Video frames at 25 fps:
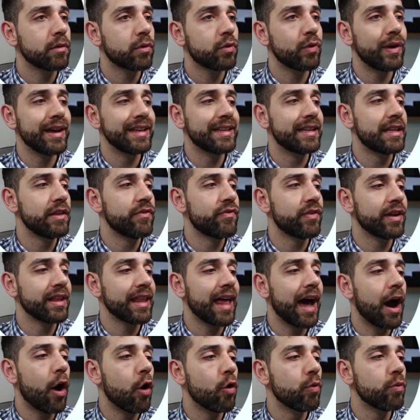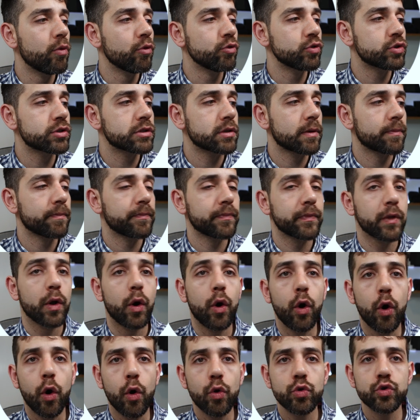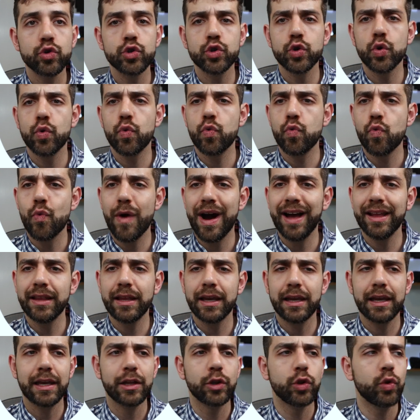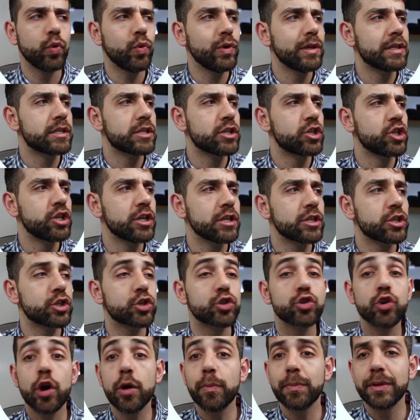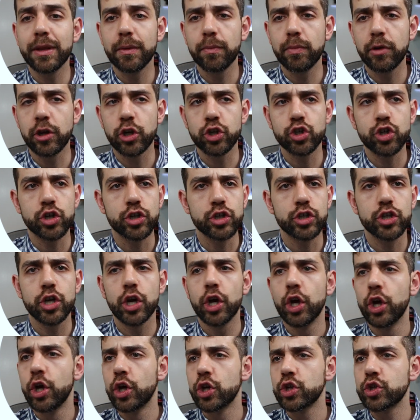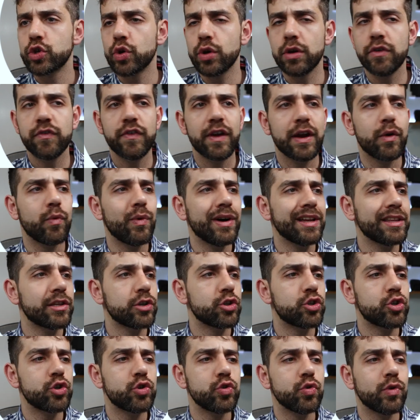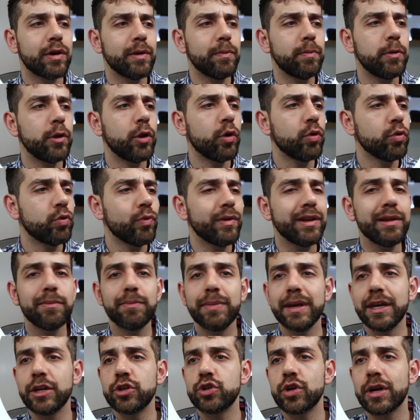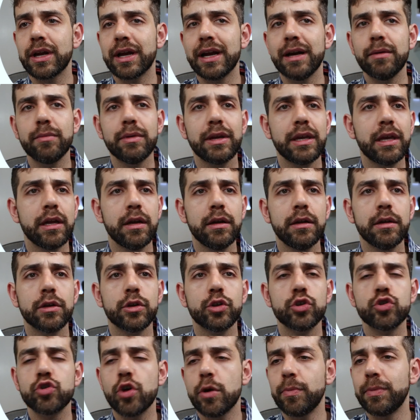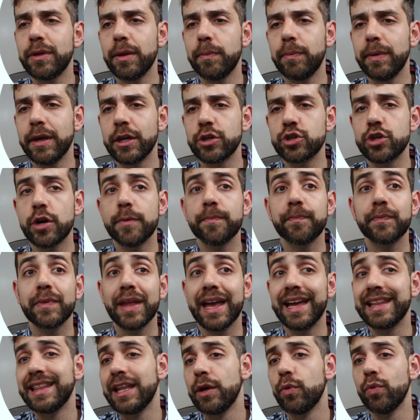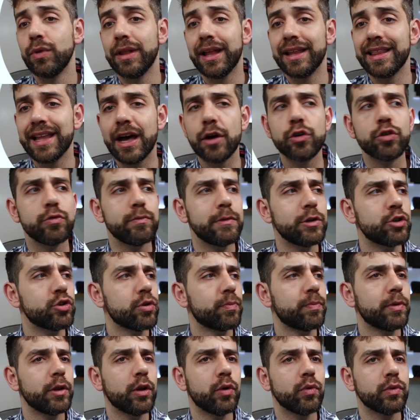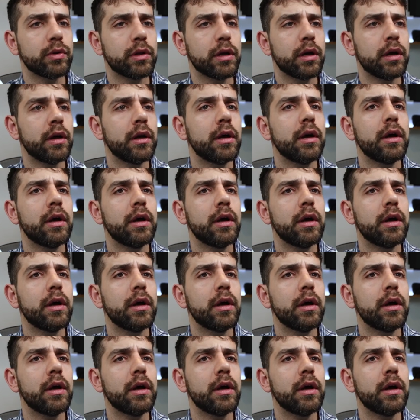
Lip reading: create different albums. Also, what I can do is just drop the pictures. So if I wanted to upload one picture, I come here, drop the picture, and they will allow me to upload.